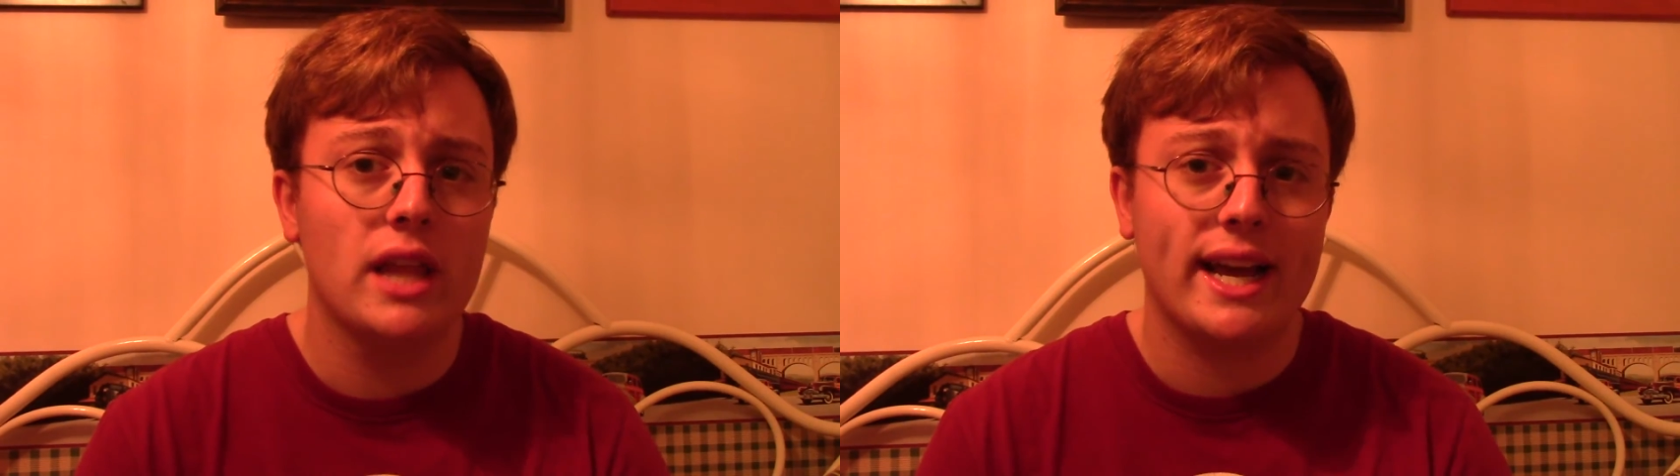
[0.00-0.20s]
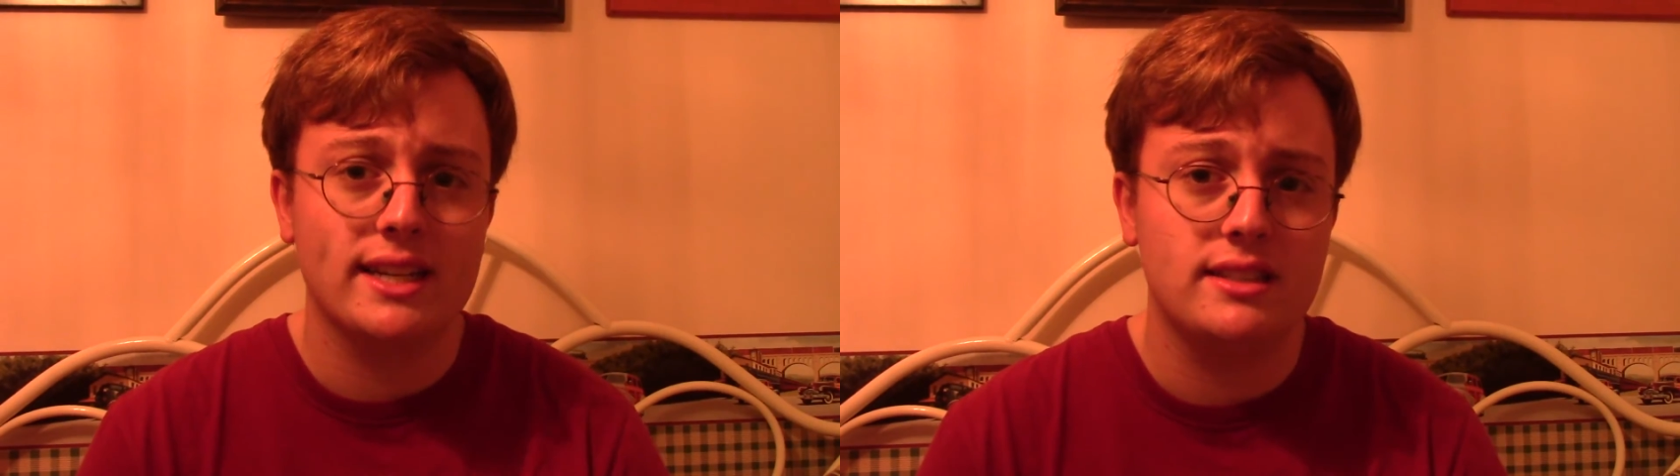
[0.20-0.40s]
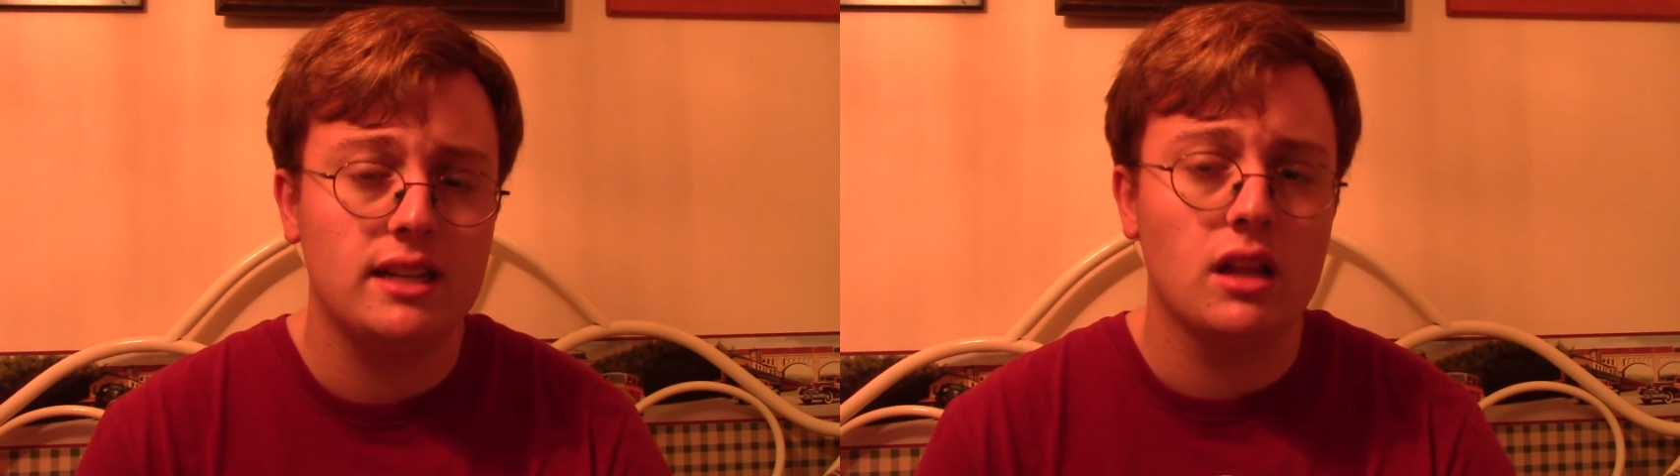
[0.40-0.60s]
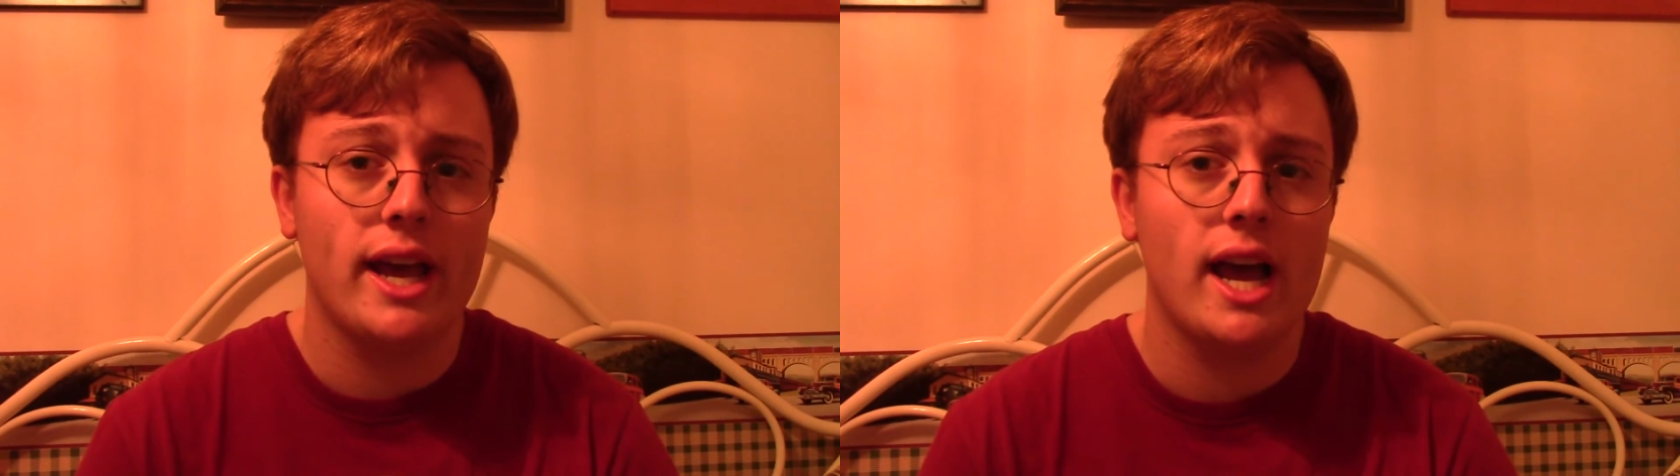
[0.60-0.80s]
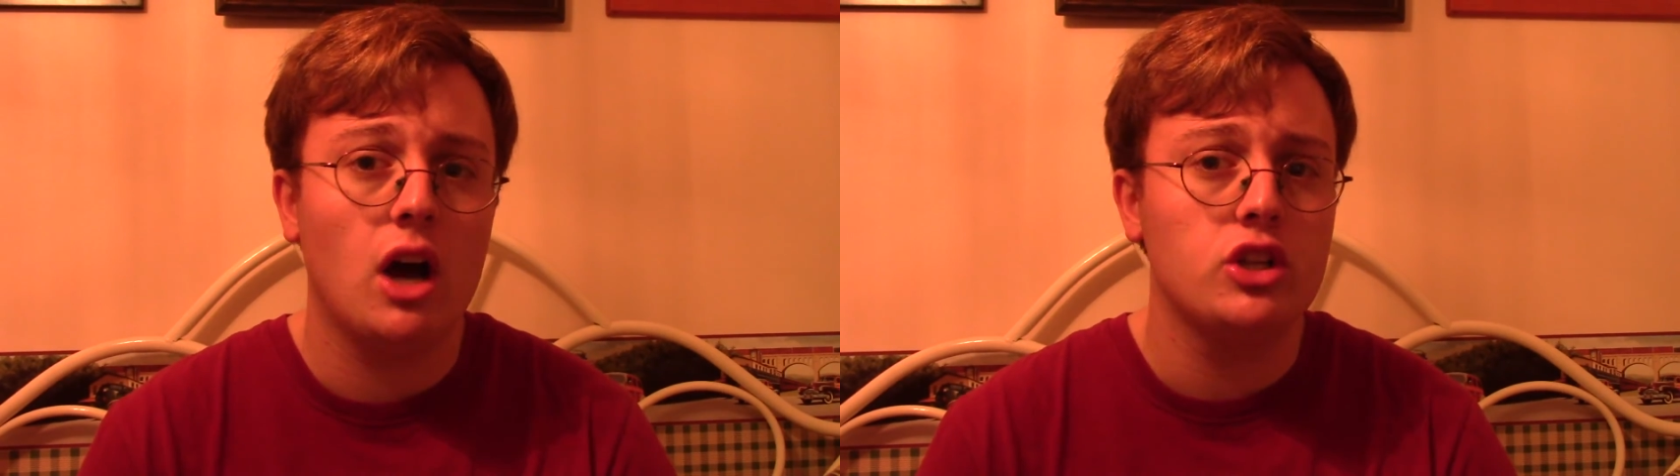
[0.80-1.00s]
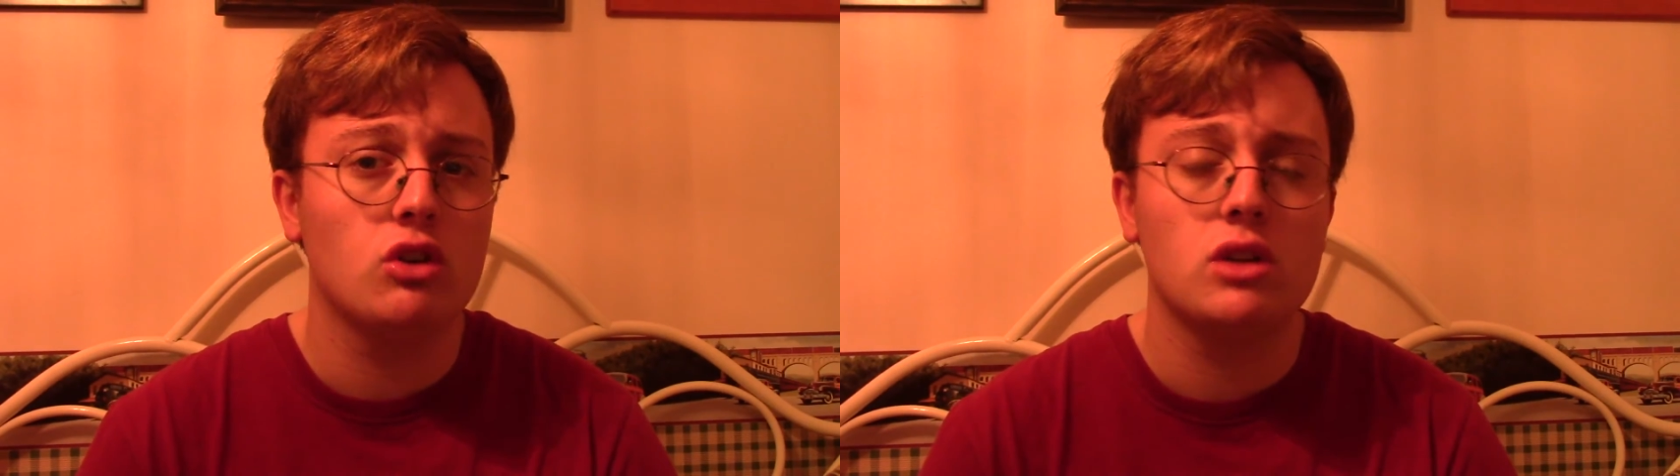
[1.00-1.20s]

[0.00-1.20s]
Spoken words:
legacy layout,